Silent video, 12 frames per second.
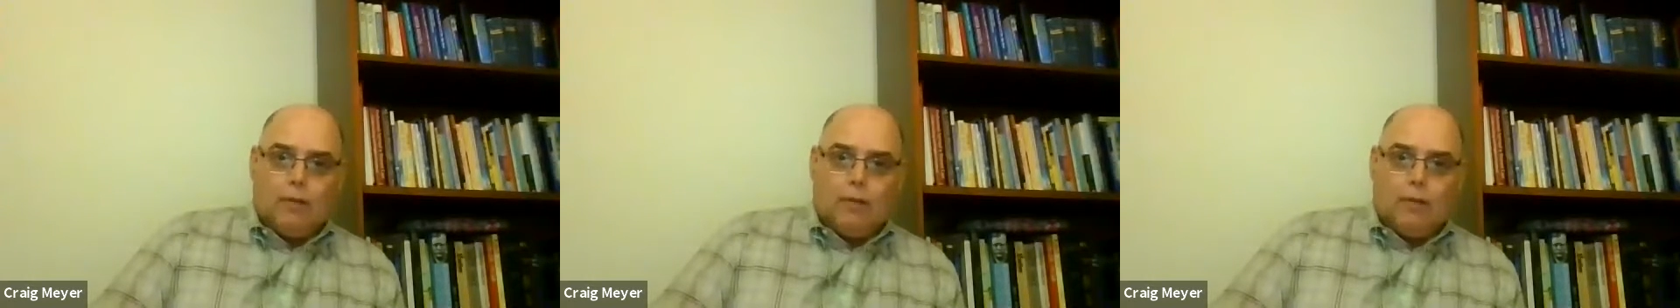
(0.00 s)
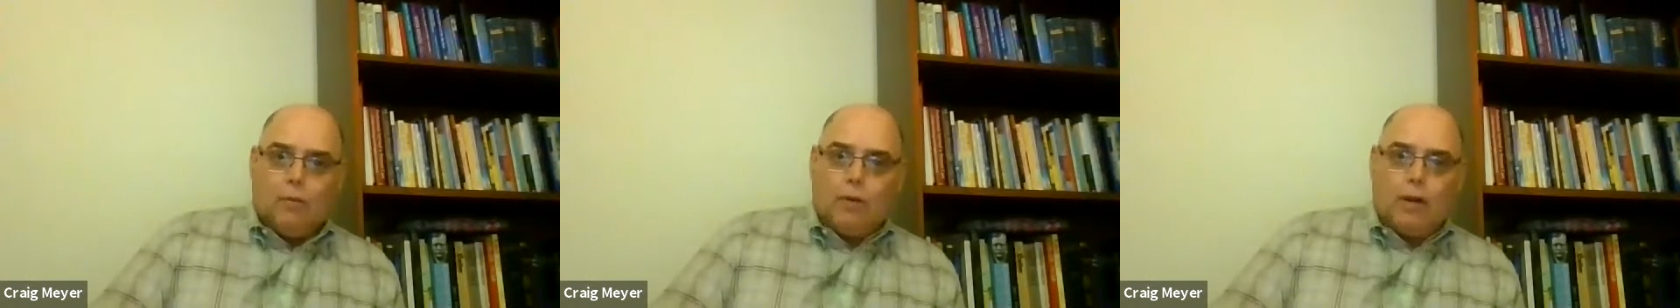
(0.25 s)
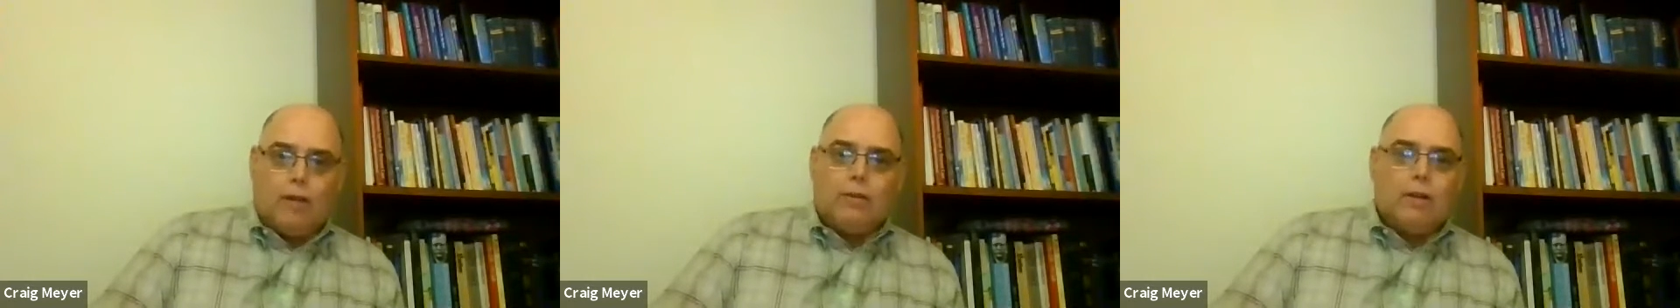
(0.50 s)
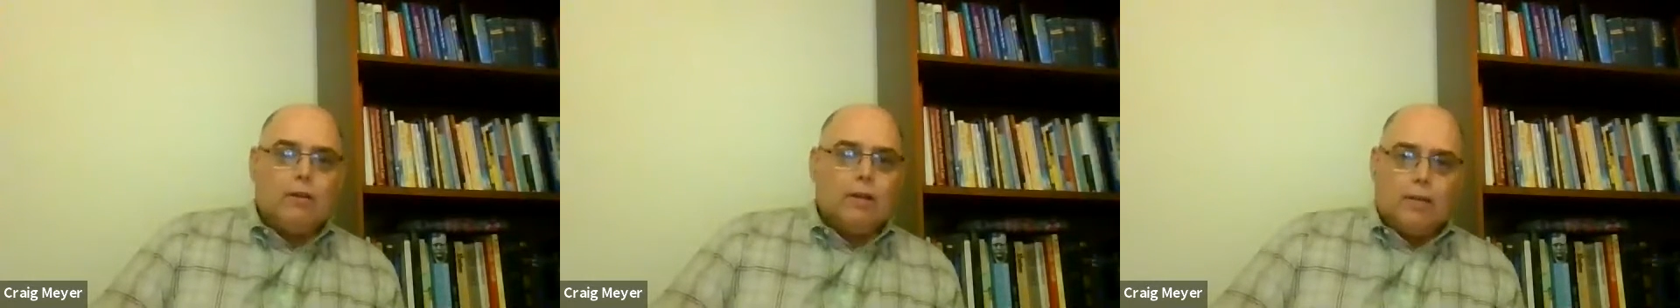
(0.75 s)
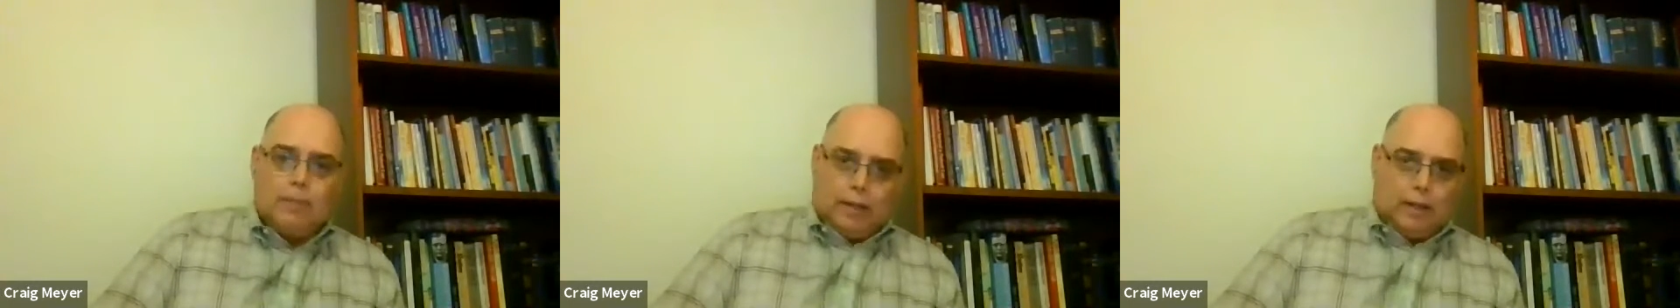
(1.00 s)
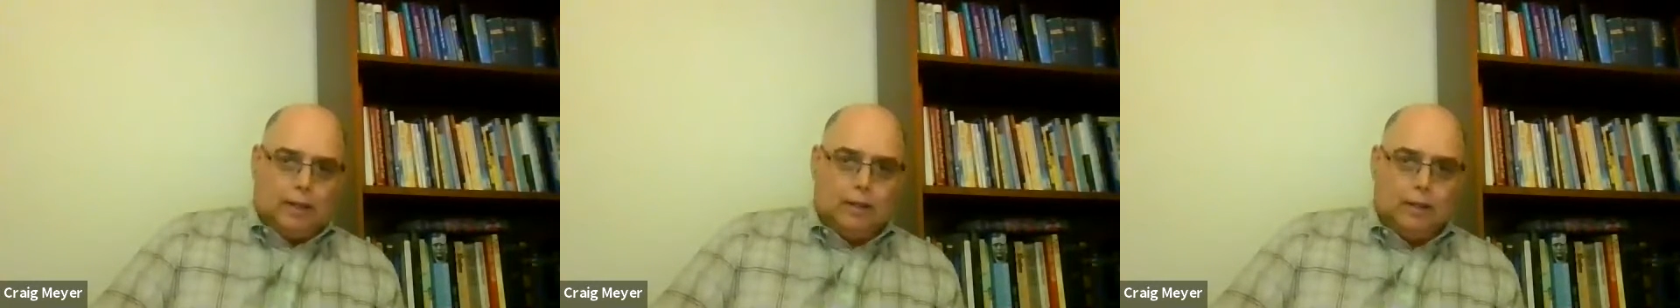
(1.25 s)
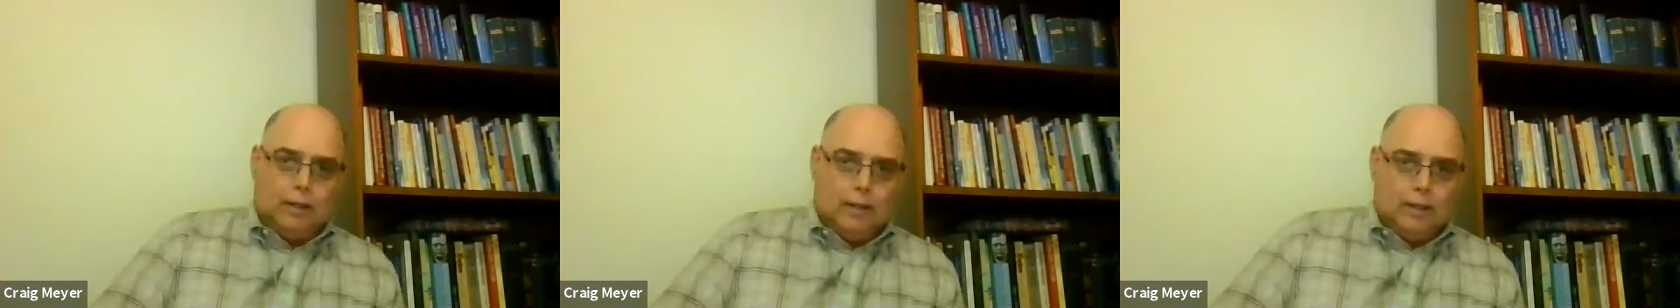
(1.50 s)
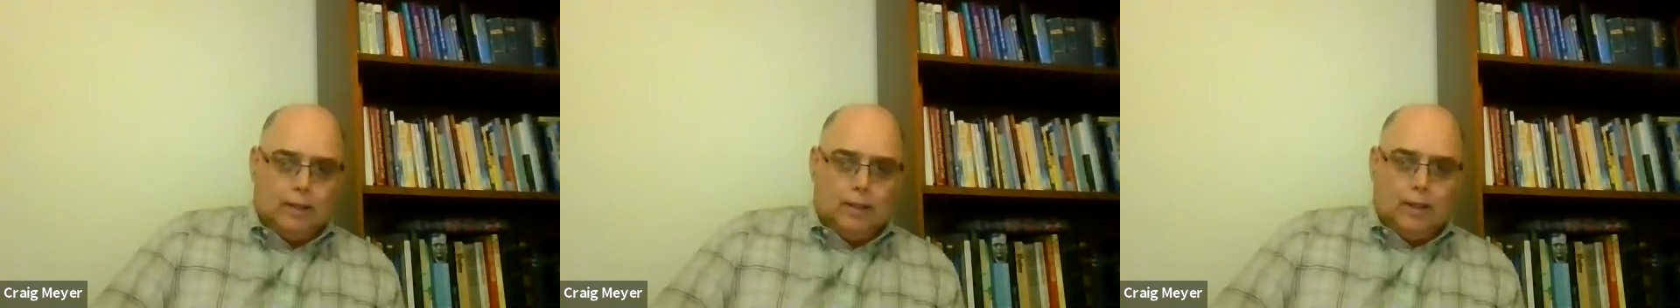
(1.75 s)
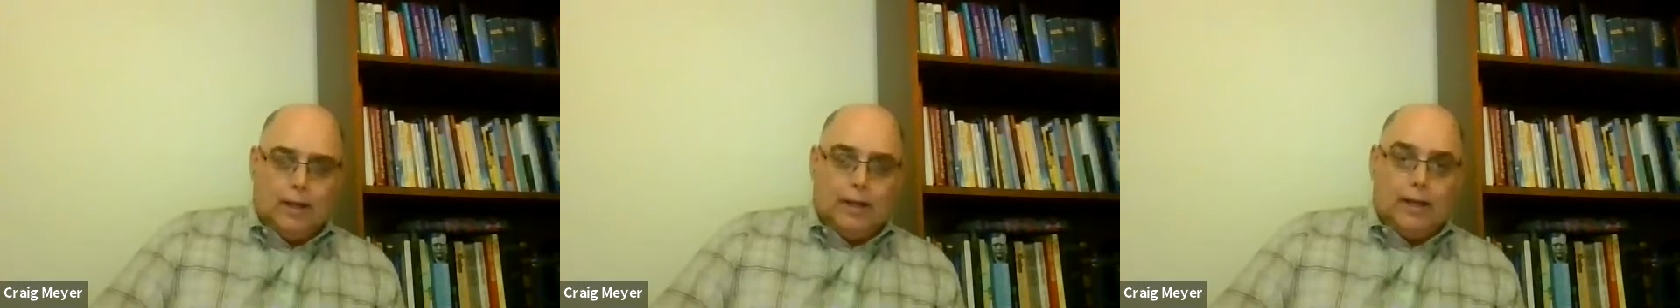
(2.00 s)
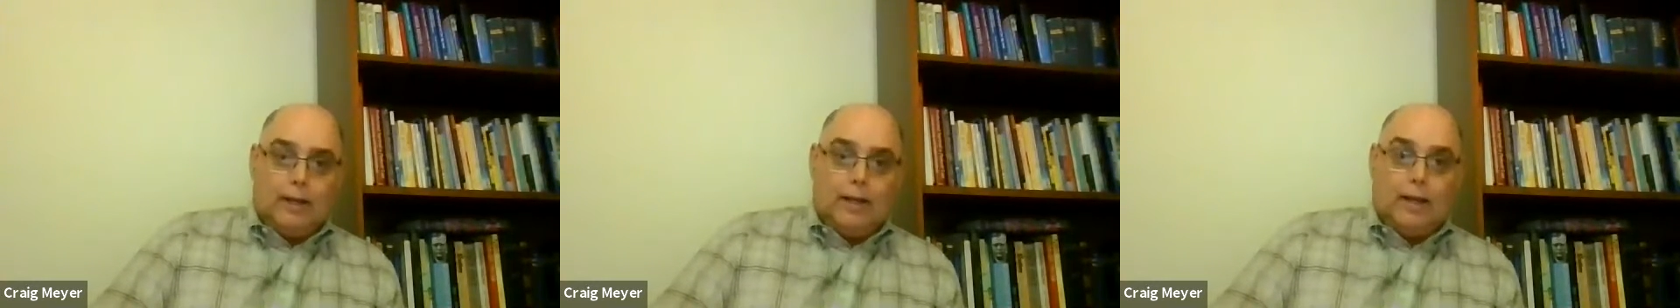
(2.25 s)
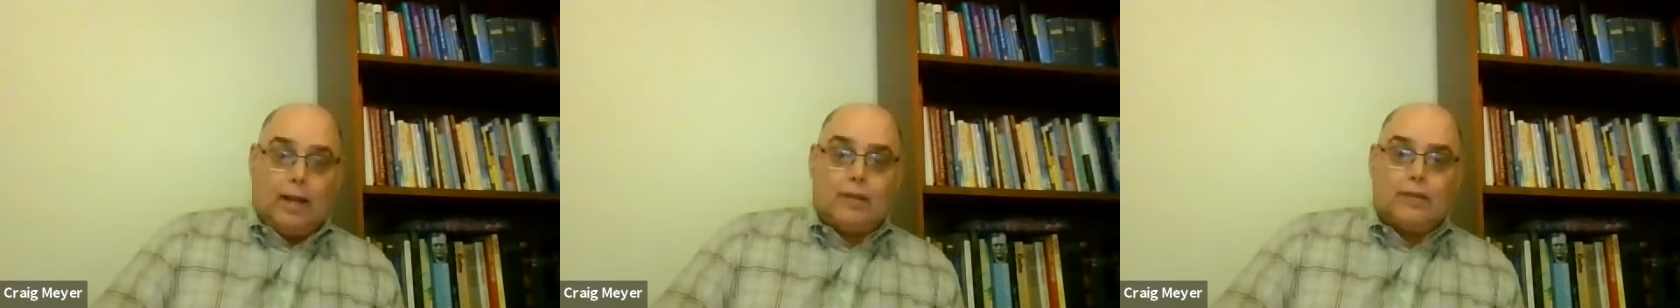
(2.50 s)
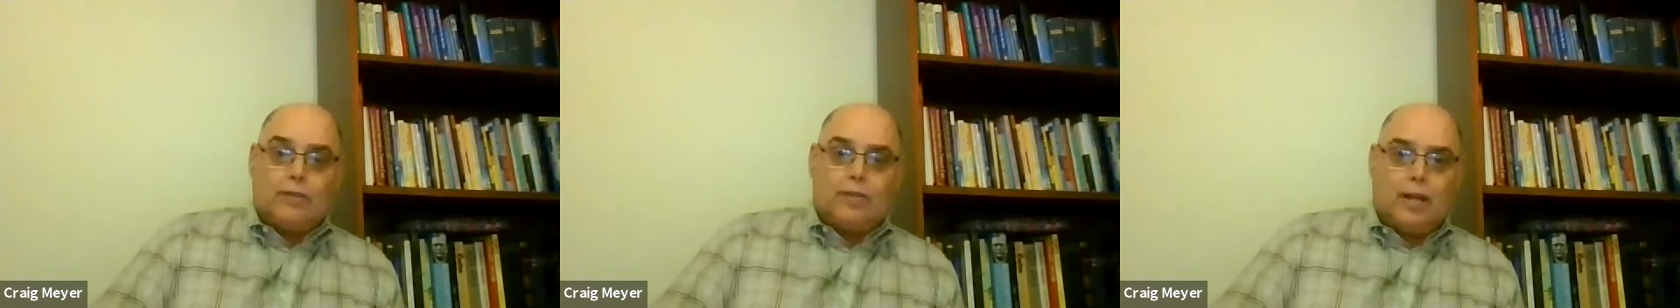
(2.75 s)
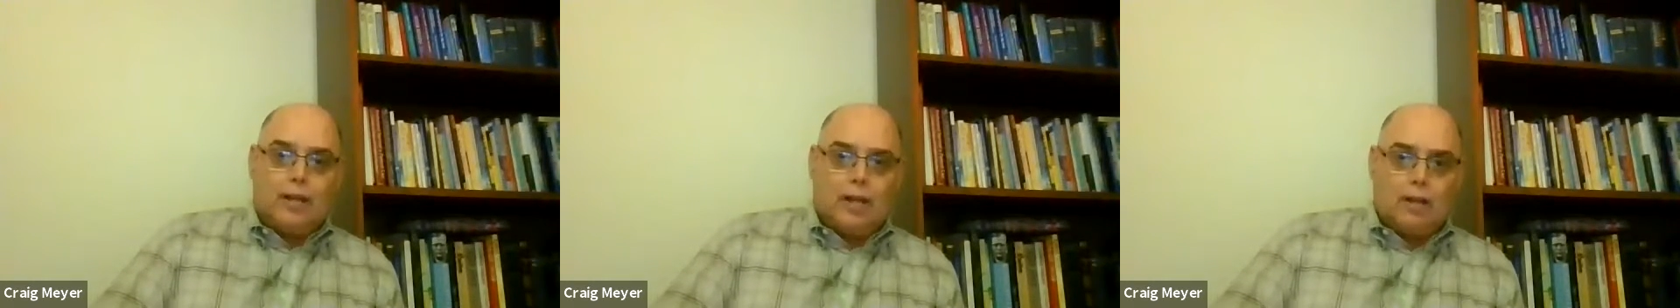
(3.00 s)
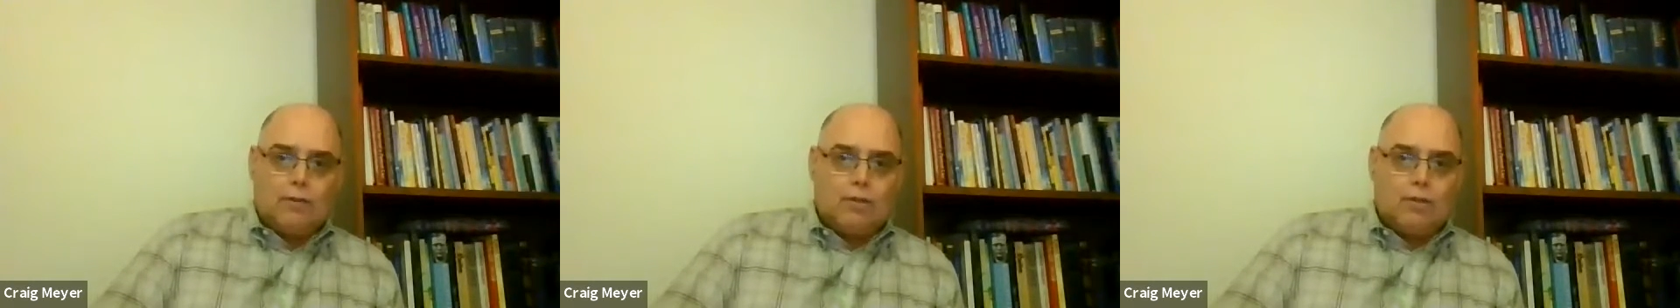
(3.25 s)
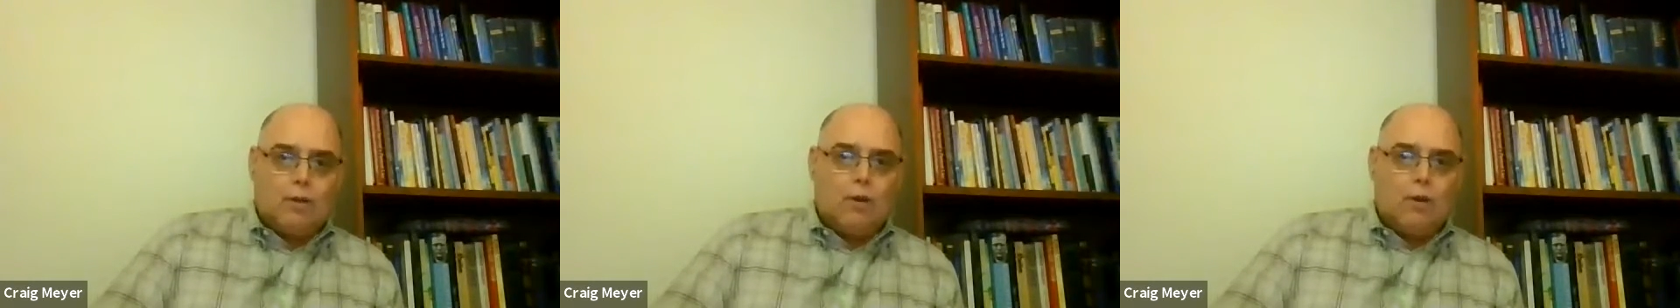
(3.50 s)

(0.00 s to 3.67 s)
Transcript: wherever they'll let me. And I just hand out